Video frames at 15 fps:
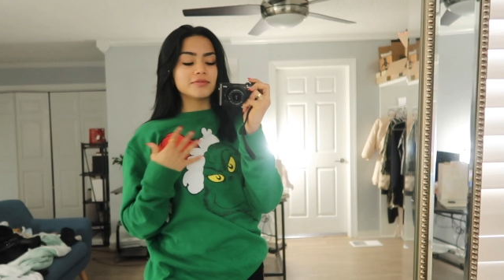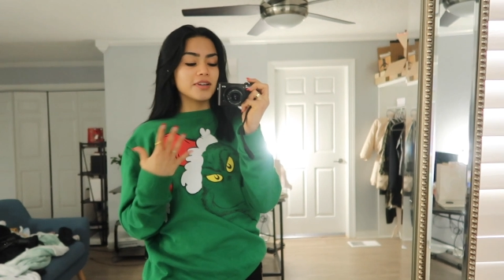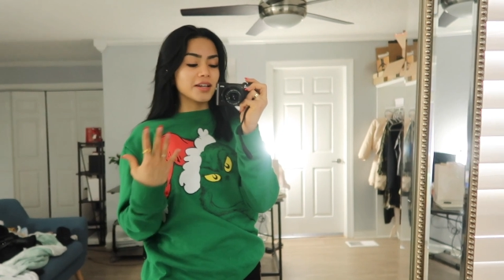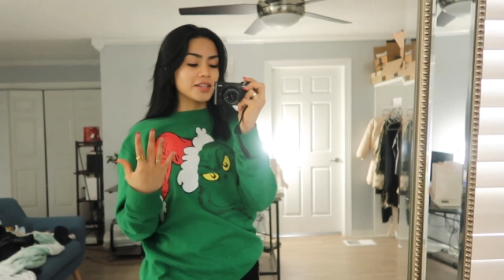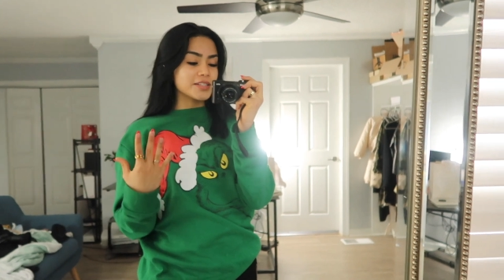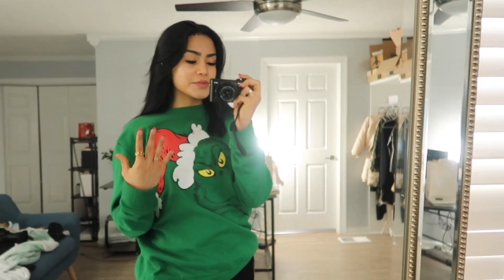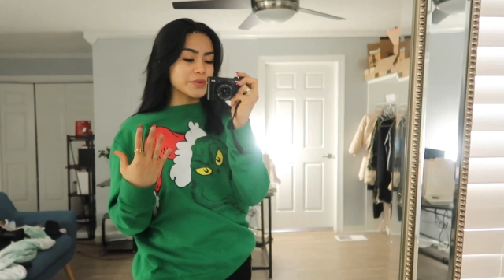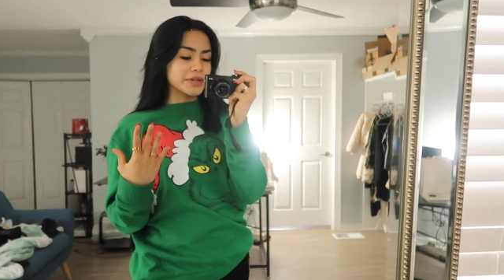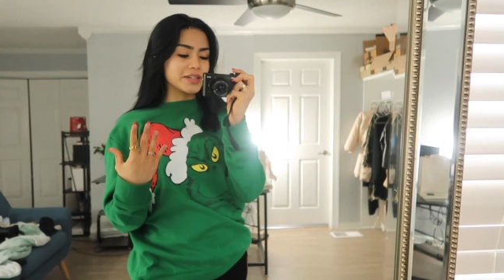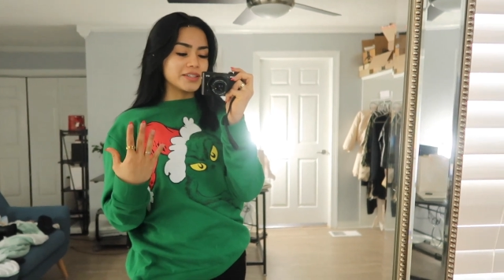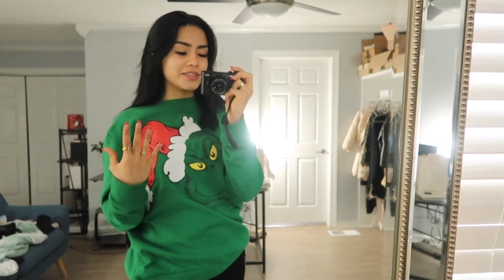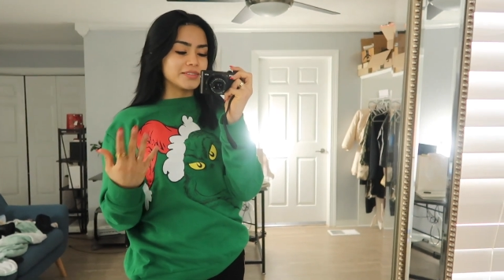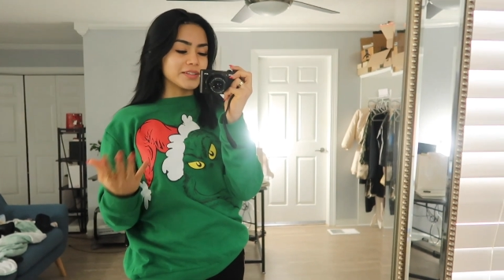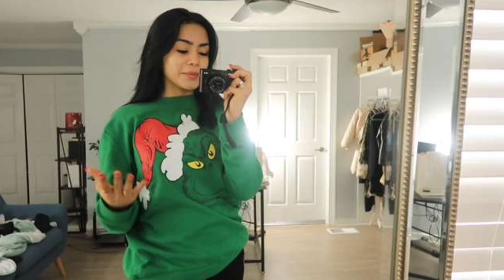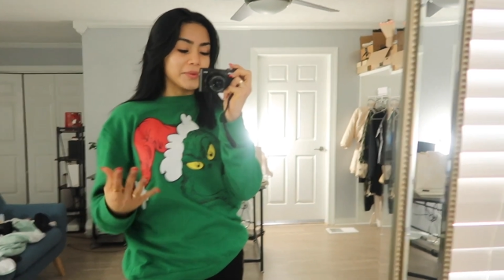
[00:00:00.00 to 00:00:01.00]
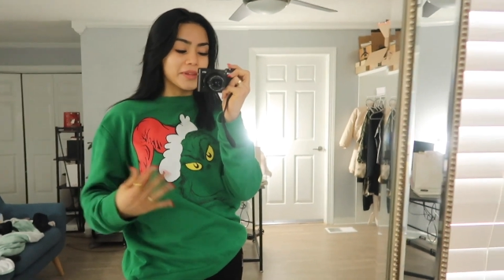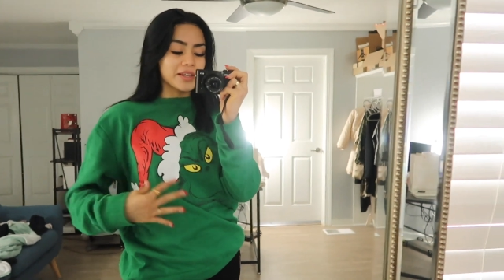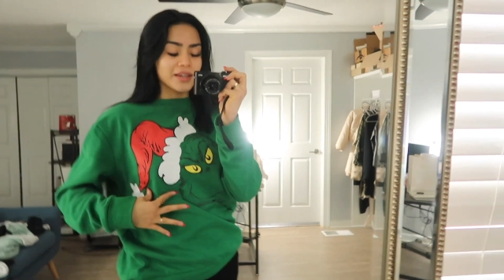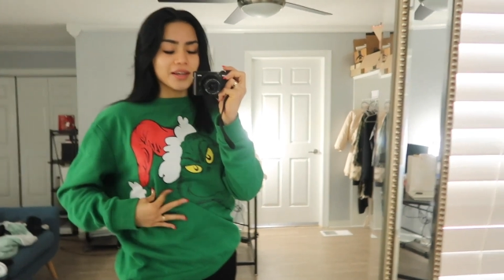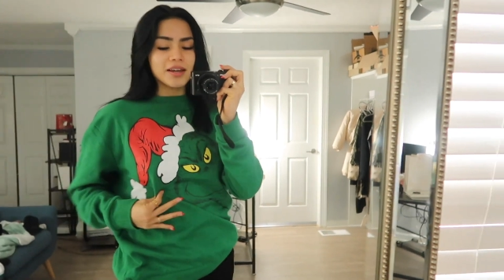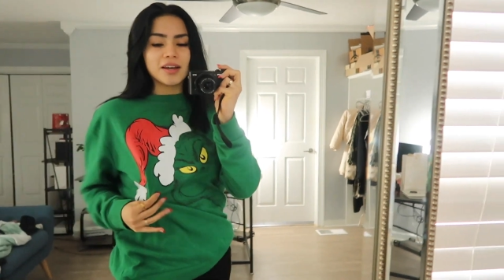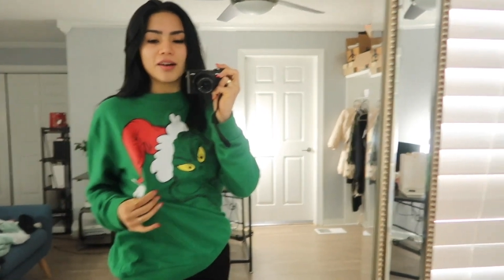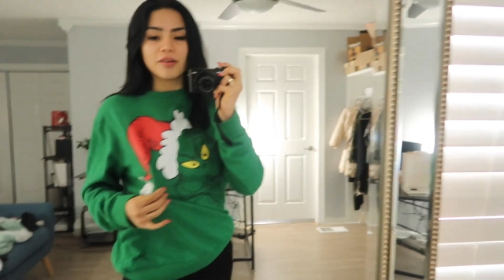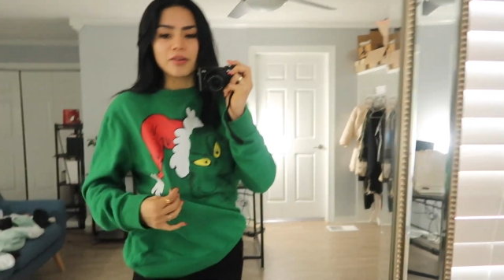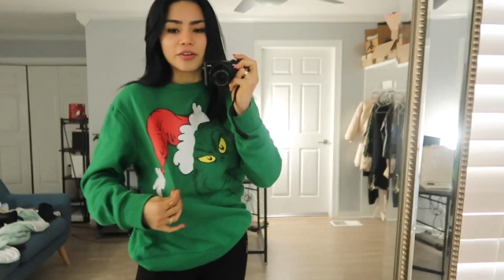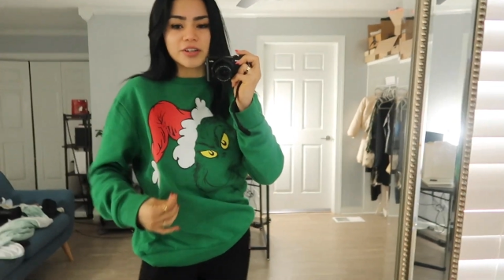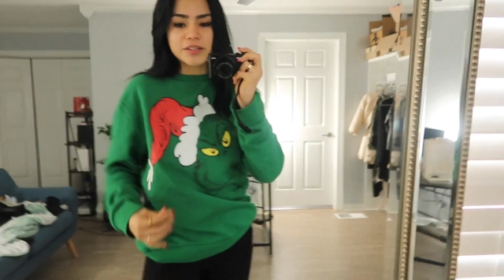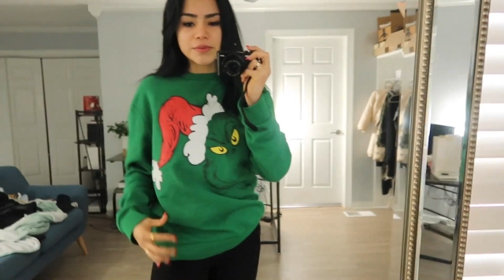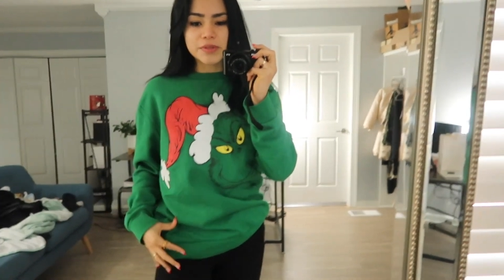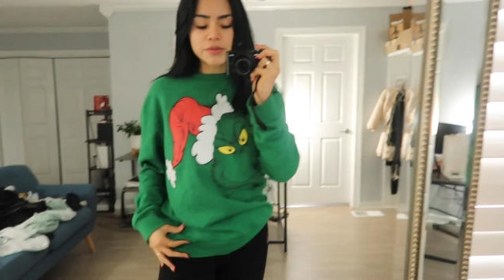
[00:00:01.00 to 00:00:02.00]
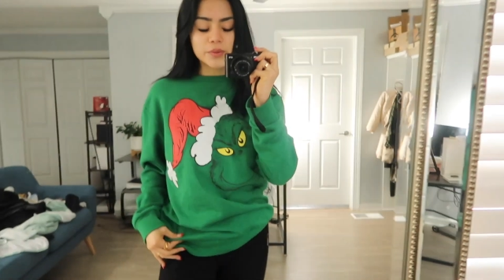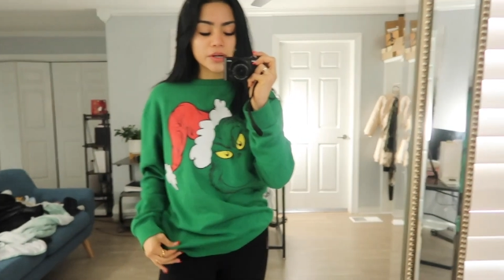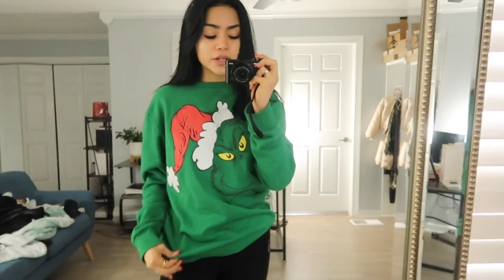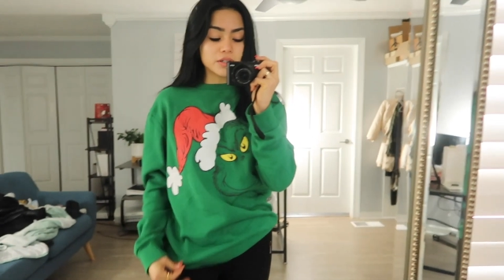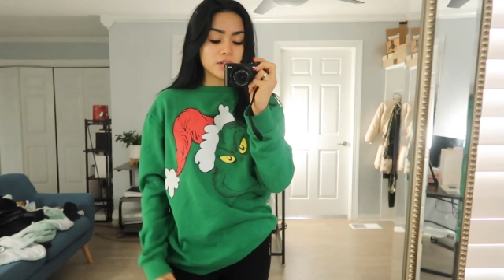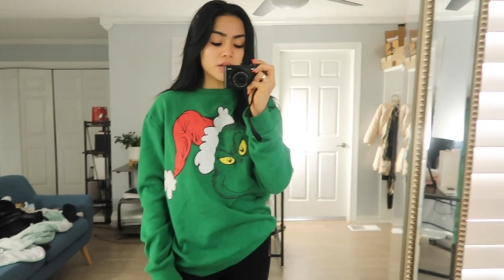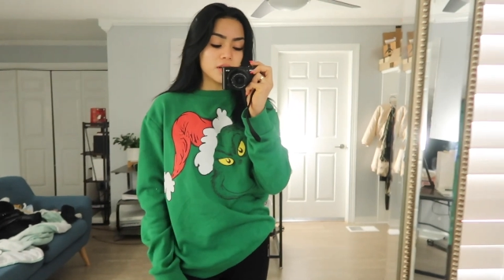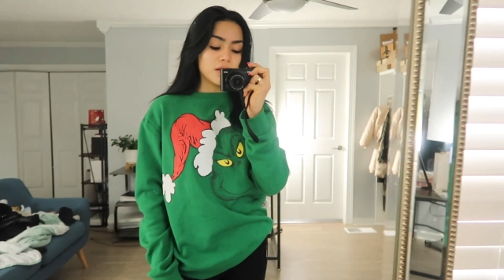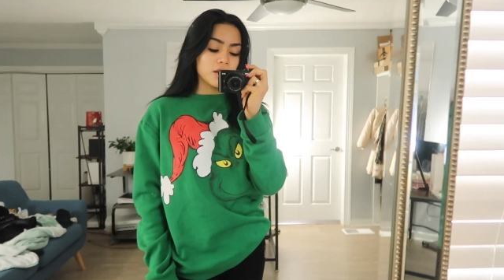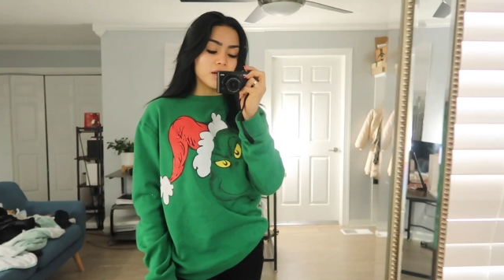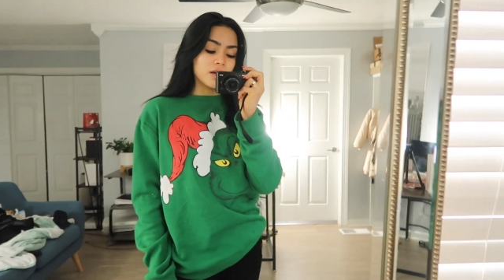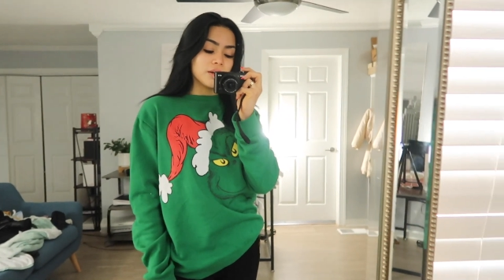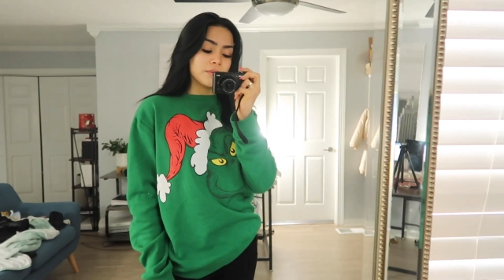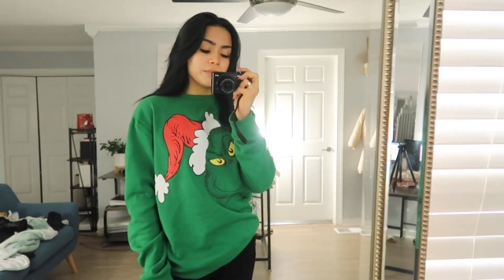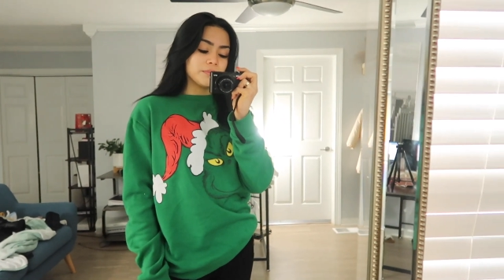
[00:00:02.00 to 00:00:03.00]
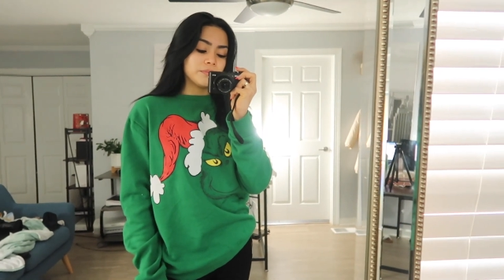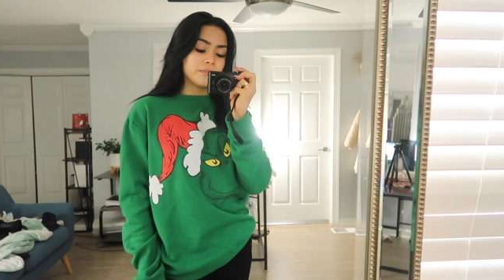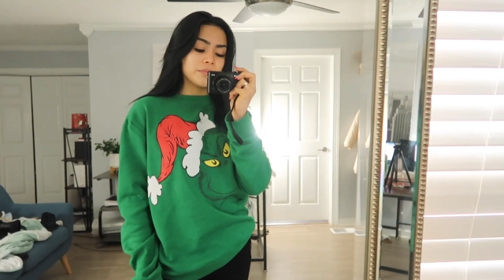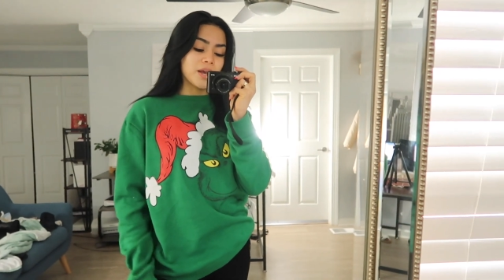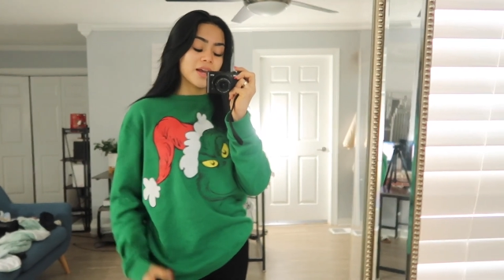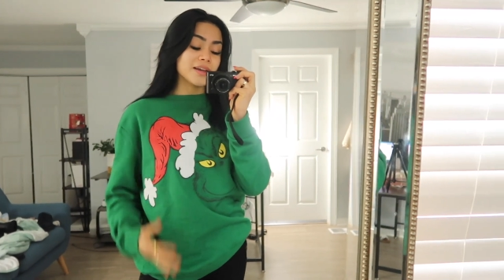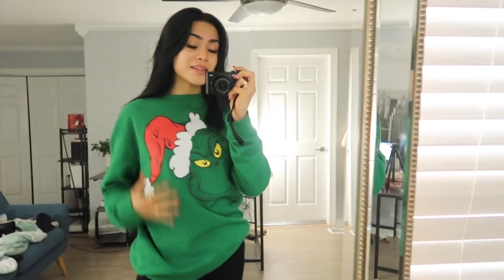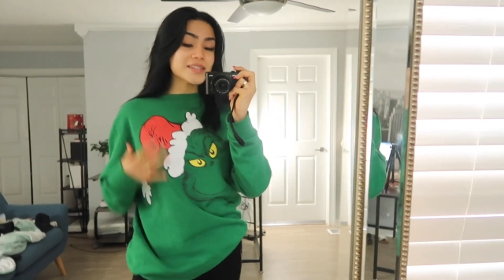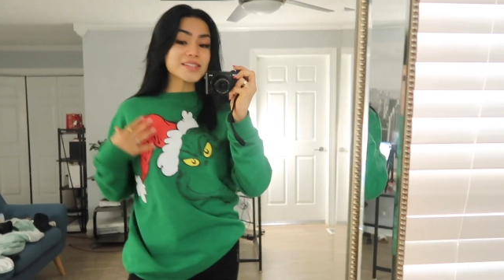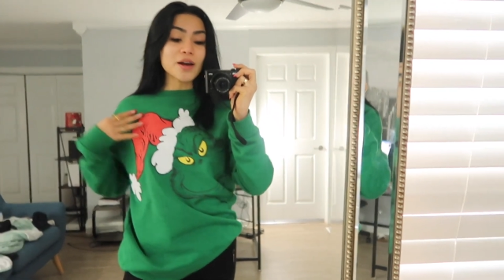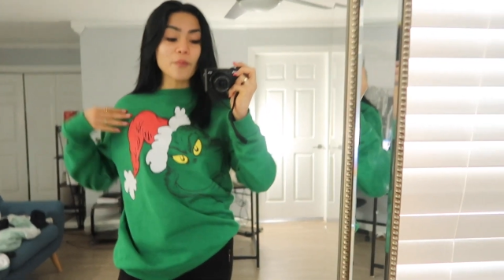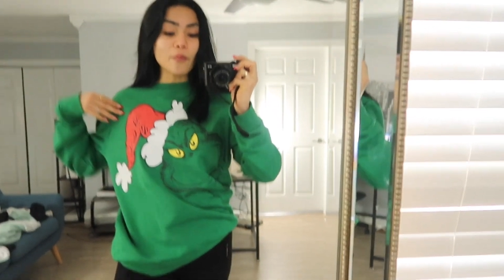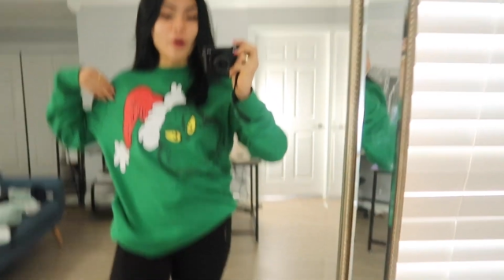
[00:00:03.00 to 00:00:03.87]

ugly sweater type of thing or Christmas sweater. Um, I got this at